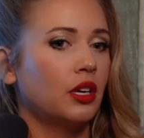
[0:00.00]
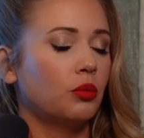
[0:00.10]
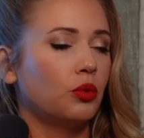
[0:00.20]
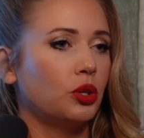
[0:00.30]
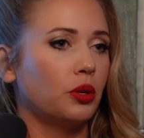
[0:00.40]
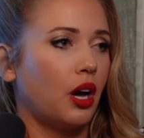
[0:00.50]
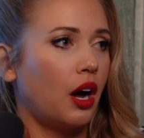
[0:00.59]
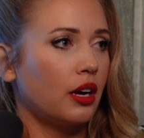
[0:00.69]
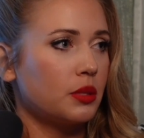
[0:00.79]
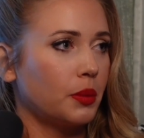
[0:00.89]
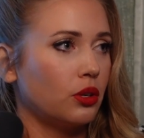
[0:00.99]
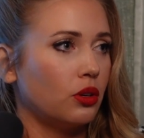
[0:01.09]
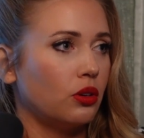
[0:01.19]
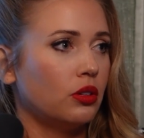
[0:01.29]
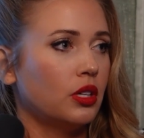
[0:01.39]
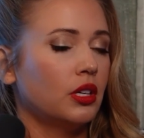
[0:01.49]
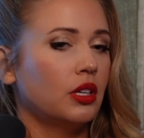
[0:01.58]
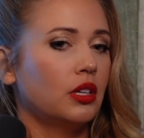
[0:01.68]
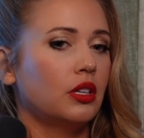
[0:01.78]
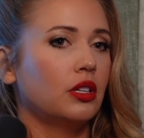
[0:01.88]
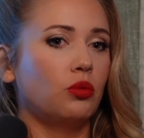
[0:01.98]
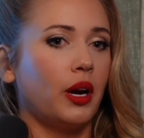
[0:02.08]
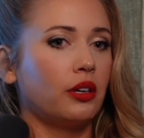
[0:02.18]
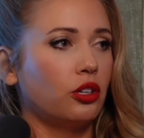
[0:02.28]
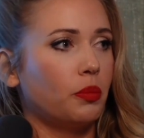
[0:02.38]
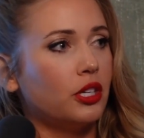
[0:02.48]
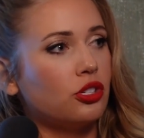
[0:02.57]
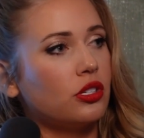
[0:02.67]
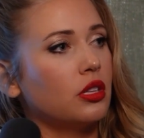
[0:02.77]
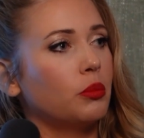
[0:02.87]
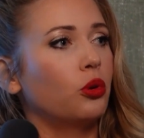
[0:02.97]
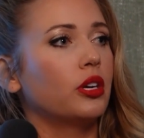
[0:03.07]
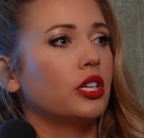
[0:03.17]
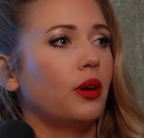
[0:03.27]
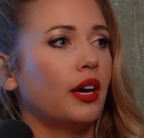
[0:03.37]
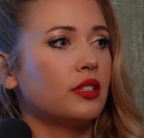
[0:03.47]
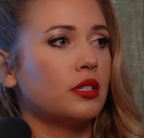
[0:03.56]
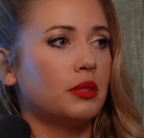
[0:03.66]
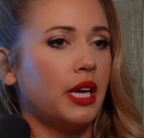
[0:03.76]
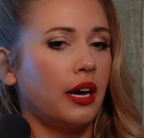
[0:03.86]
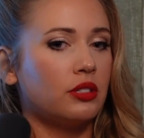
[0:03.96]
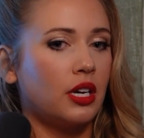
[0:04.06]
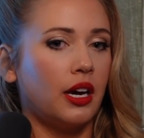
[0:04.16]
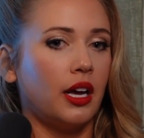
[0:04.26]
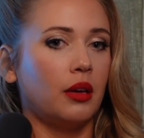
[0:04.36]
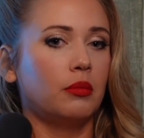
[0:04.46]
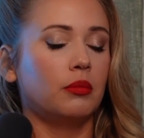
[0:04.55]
when you're in the hospital, you're around on your patients in the morning, you have some downtime.